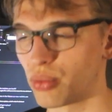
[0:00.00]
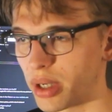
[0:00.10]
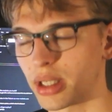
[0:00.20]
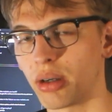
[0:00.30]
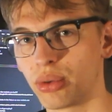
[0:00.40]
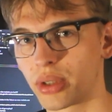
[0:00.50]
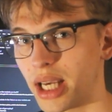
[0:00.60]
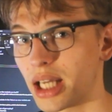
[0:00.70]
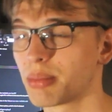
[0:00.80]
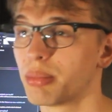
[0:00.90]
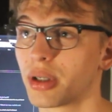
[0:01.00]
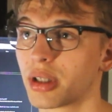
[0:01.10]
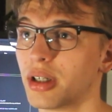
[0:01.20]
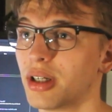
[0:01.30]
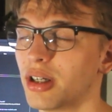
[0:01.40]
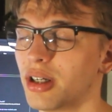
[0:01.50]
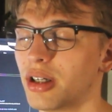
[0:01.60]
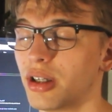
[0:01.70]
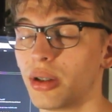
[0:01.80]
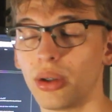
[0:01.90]
Right now you can't, but
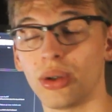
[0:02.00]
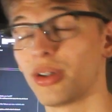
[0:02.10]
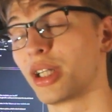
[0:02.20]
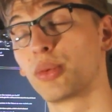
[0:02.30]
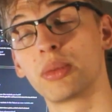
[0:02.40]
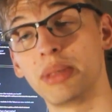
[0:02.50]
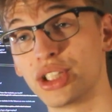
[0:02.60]
oh, it would be